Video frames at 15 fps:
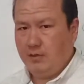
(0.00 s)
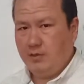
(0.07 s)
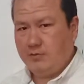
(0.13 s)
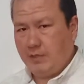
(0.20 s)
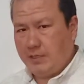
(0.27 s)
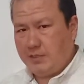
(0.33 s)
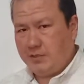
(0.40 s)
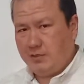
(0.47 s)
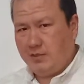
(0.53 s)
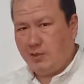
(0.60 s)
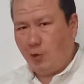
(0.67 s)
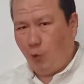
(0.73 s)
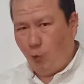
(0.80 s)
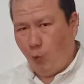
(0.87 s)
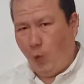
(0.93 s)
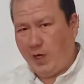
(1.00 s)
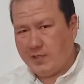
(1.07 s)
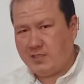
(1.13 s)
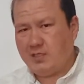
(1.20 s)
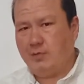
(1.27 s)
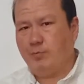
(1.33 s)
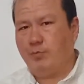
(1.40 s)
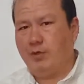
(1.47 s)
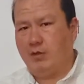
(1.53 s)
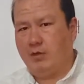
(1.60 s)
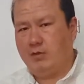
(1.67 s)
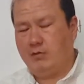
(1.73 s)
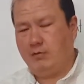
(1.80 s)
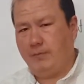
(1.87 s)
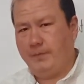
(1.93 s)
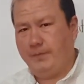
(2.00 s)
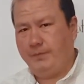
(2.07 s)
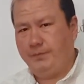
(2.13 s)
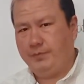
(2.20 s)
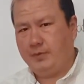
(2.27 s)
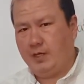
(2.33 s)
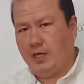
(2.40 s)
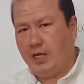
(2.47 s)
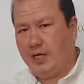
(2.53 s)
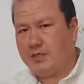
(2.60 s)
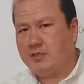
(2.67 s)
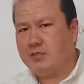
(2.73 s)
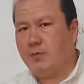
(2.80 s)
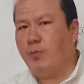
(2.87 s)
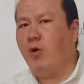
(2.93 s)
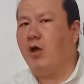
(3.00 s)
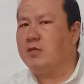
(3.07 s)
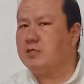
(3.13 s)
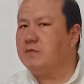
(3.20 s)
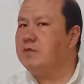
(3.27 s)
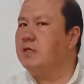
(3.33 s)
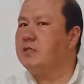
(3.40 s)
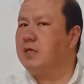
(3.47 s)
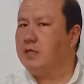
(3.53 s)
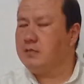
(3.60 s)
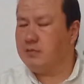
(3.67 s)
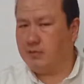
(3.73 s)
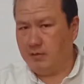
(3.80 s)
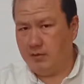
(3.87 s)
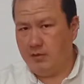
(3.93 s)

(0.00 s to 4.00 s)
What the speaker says: So it's quite simple. It is a positive sentence.